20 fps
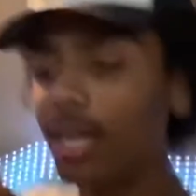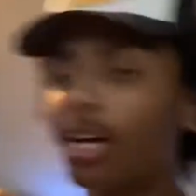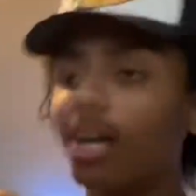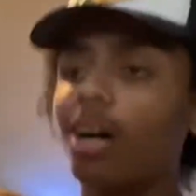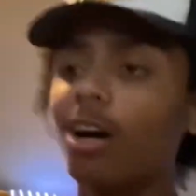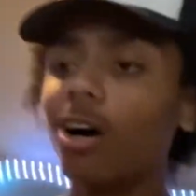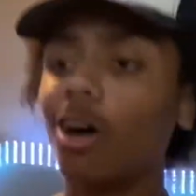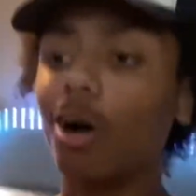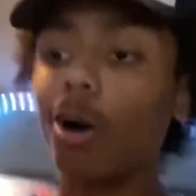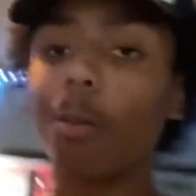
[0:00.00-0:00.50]

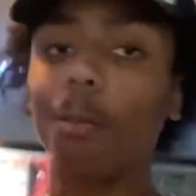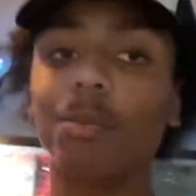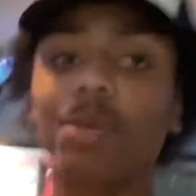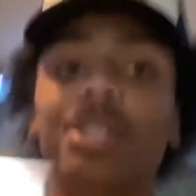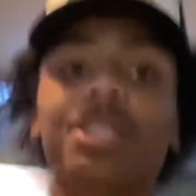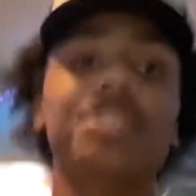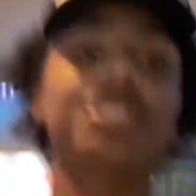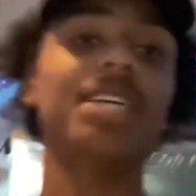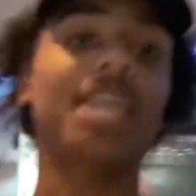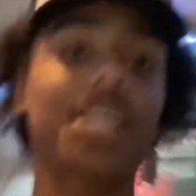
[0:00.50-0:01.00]
It
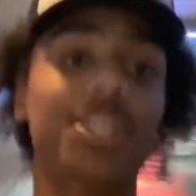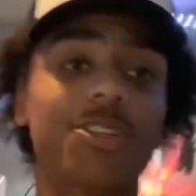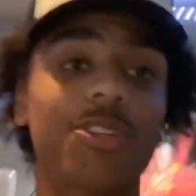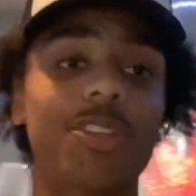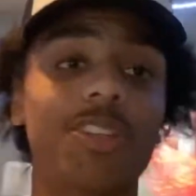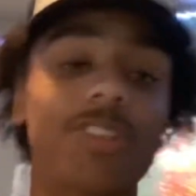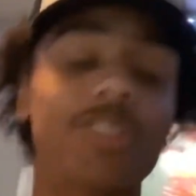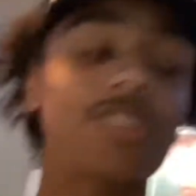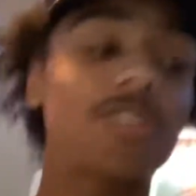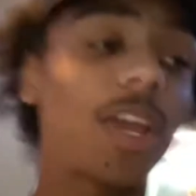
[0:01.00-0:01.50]
is actually
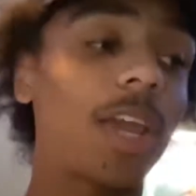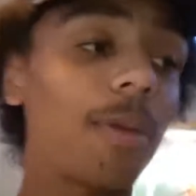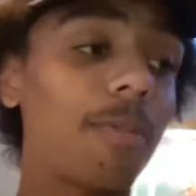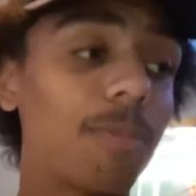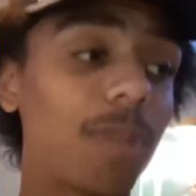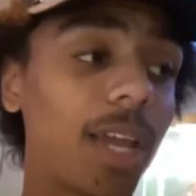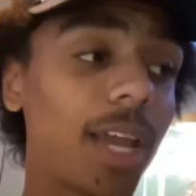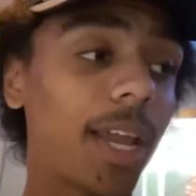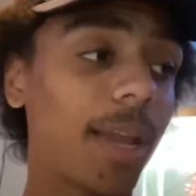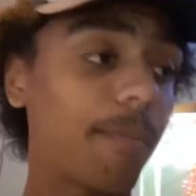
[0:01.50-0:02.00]
the same
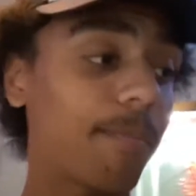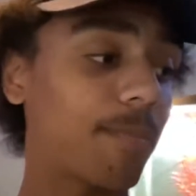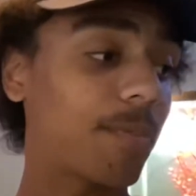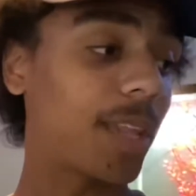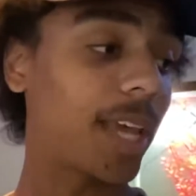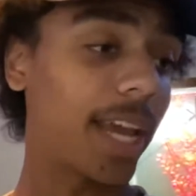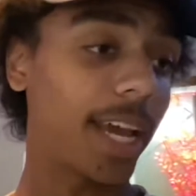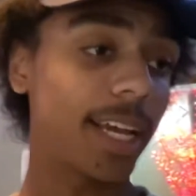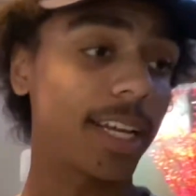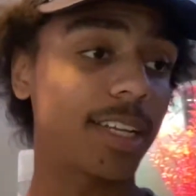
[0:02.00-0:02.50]
day
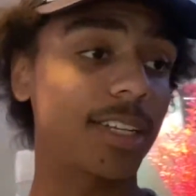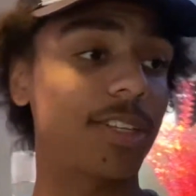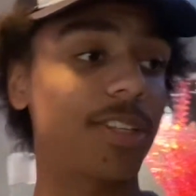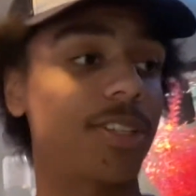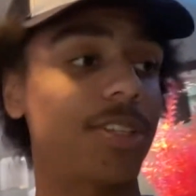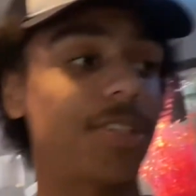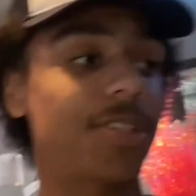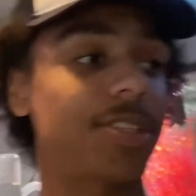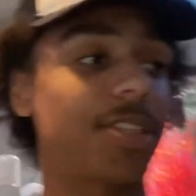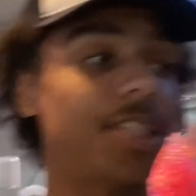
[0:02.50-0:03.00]

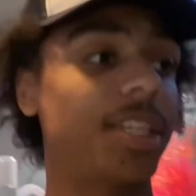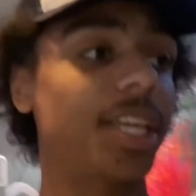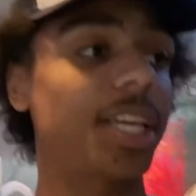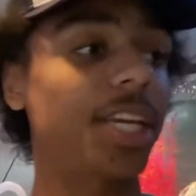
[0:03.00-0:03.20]
as the